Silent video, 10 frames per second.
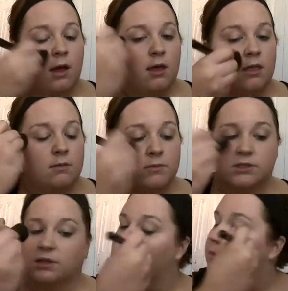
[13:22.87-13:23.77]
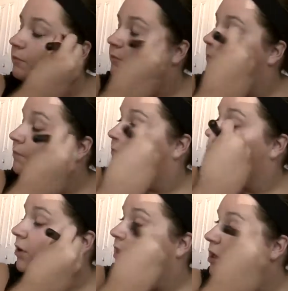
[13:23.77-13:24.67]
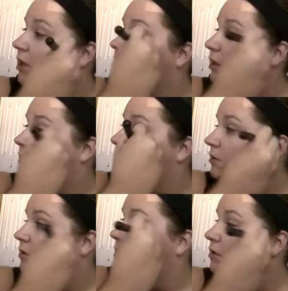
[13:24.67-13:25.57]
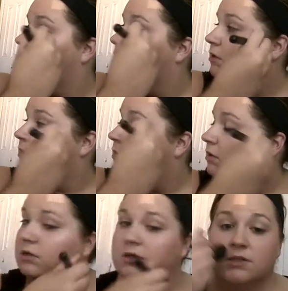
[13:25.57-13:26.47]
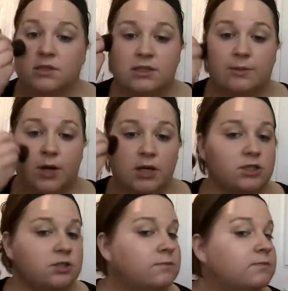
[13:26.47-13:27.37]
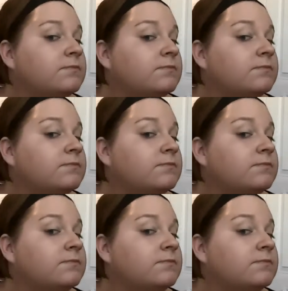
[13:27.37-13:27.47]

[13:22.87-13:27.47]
And then I'm just going to work it in using the same brush.